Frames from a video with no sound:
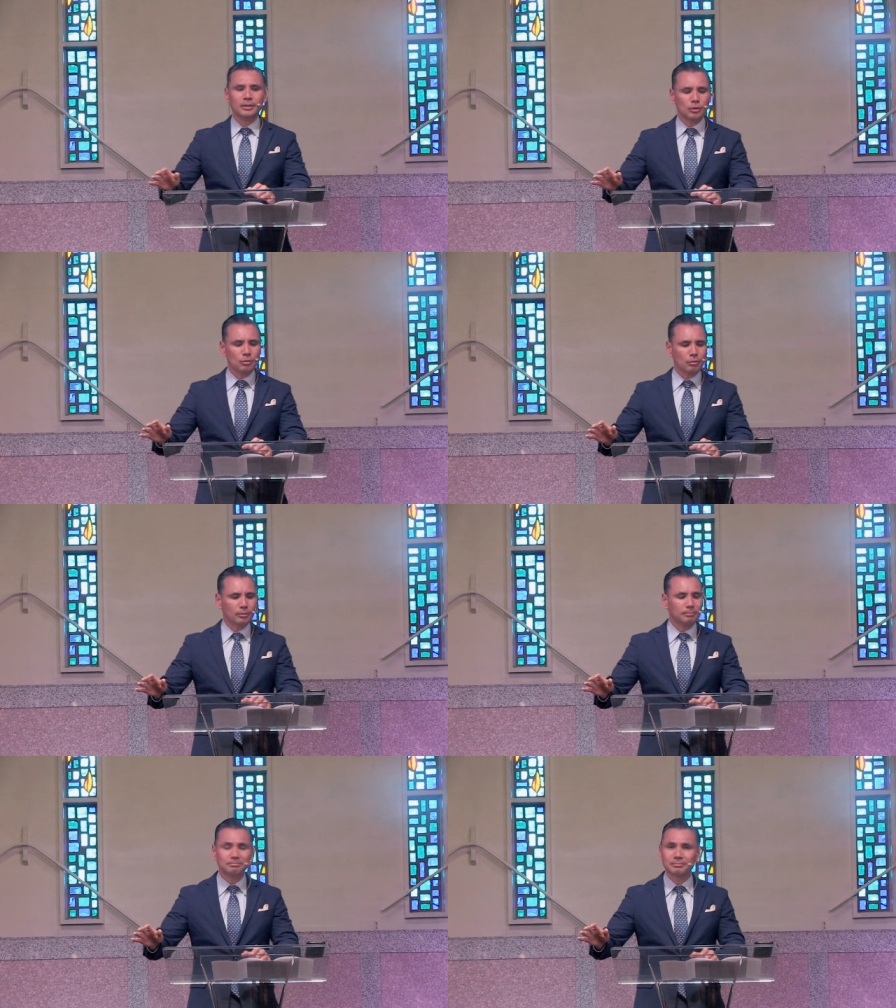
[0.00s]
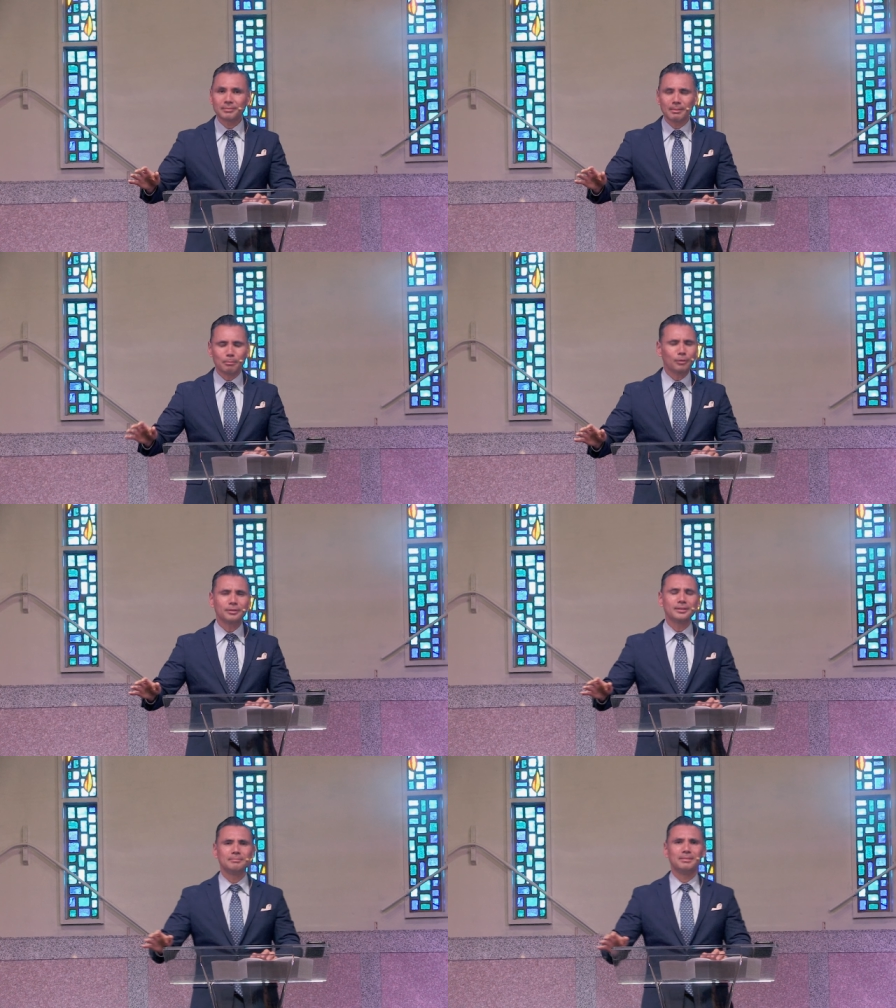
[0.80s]
you're
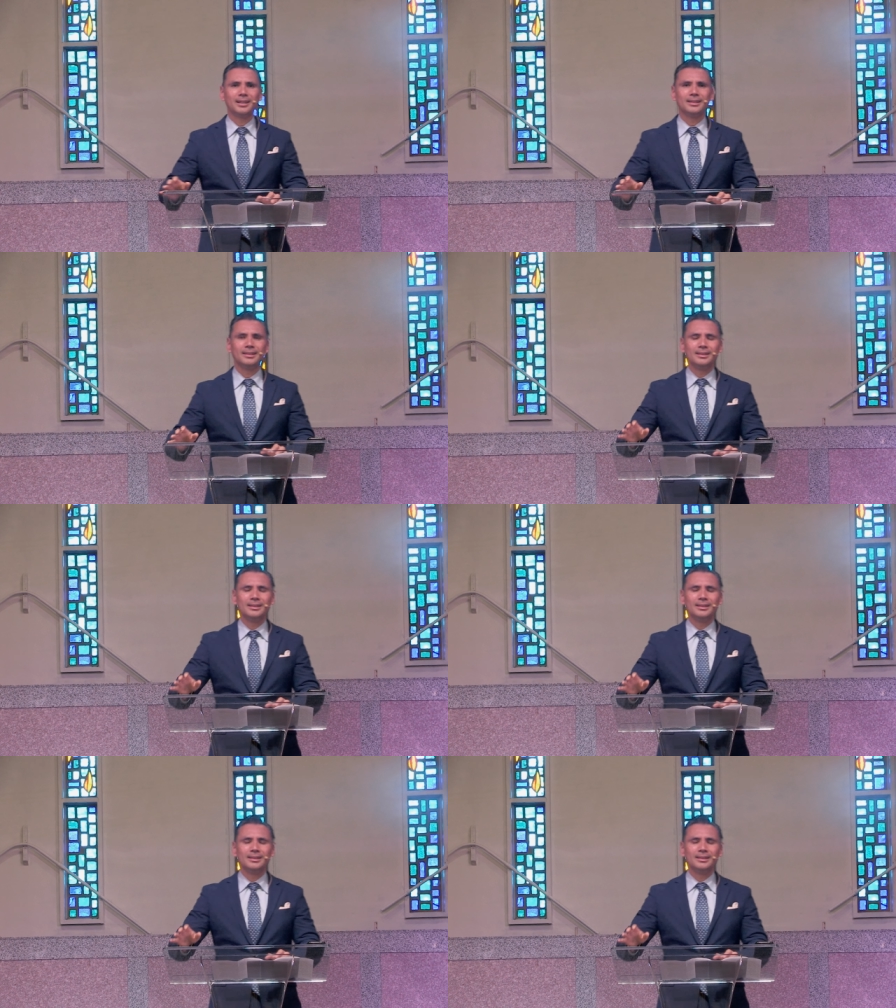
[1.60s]
burdened by